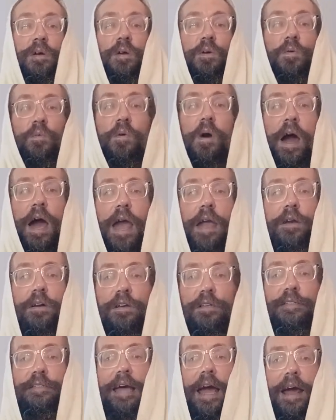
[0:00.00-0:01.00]
Why?
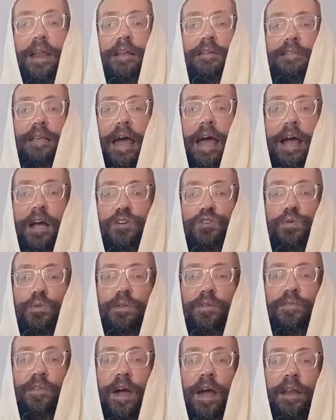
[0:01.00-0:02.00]
Because that is the actual
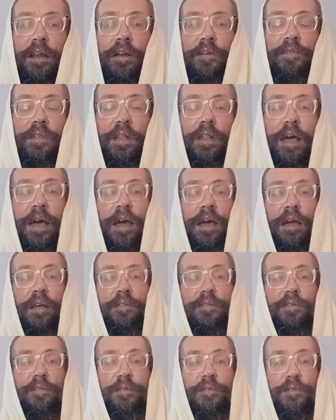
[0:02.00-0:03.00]
dividing of the
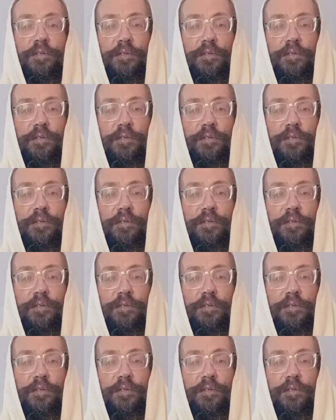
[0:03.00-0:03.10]
land.